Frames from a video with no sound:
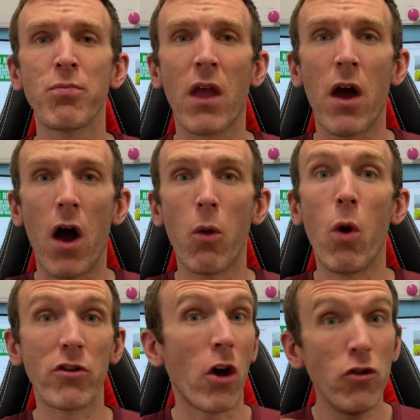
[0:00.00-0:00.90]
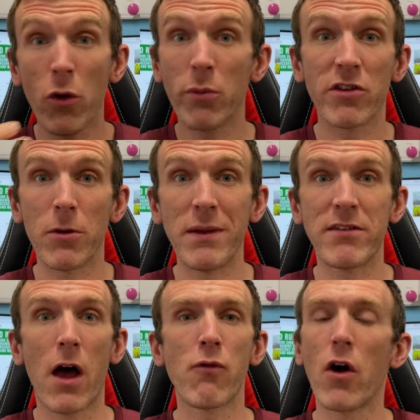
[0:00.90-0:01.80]
I worked. I knew it was going to be
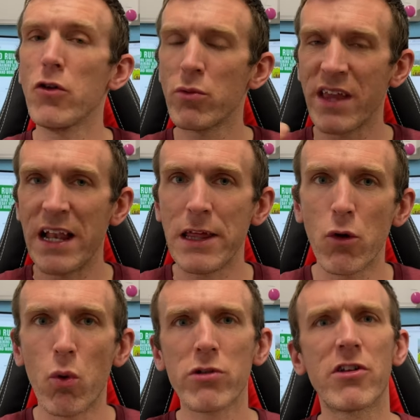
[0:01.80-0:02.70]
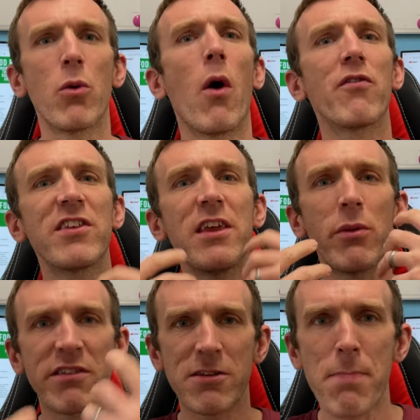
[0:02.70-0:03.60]
tough. I knew it was a hilly course. So obviously you
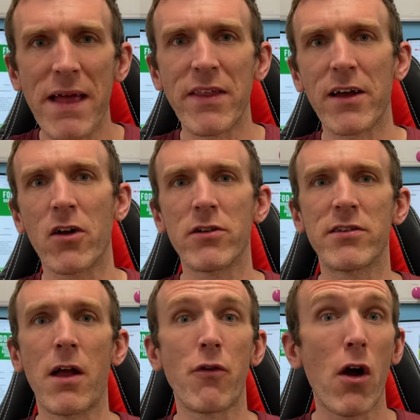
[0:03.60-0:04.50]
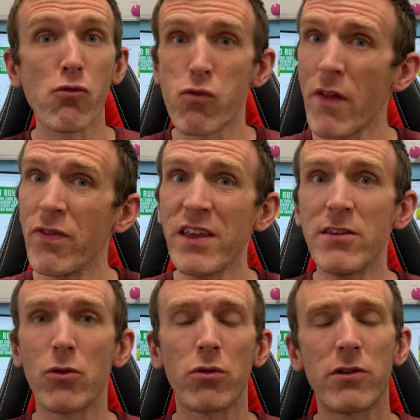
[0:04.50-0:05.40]
expect that kind of stuff. I run these
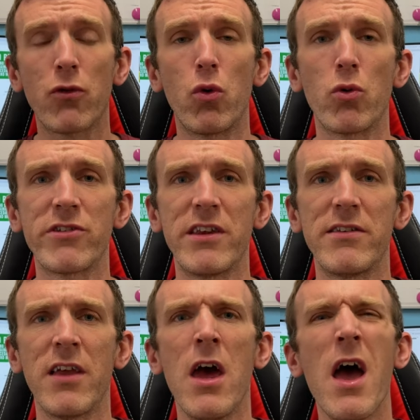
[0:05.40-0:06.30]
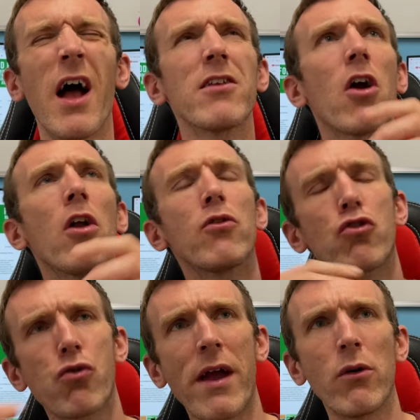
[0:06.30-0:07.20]
sorts of courses and kind of
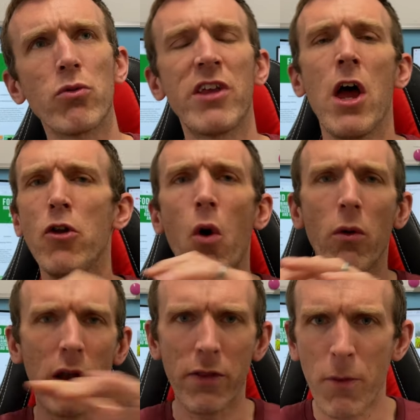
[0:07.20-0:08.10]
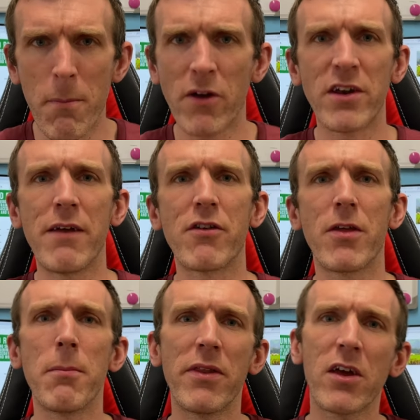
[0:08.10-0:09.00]
trails, not like the mud and
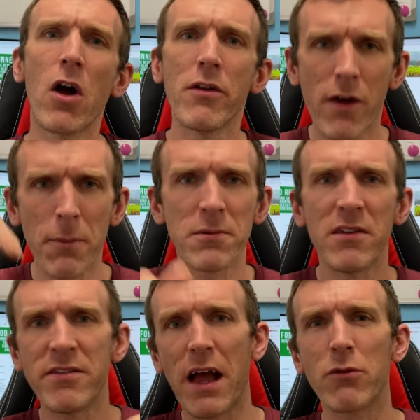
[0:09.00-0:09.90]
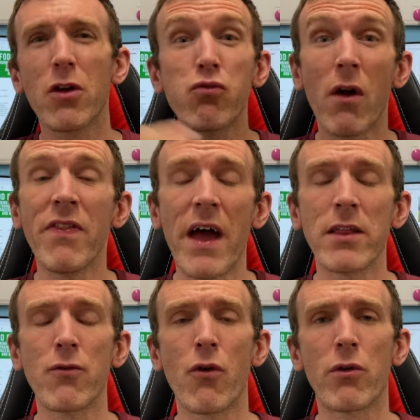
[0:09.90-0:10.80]
everything, but the kind of ups and downs. I run that in
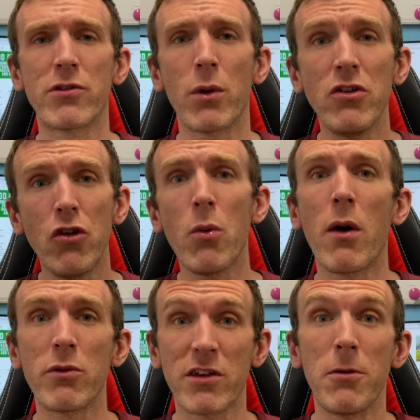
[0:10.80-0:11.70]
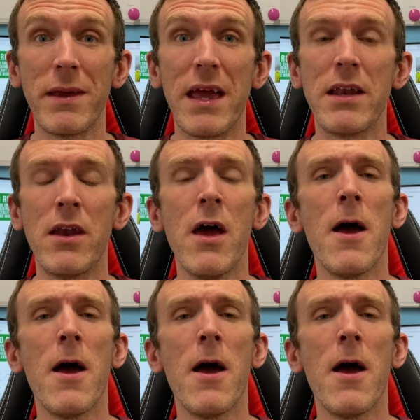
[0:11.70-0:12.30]
the forest. So I knew I was going to be in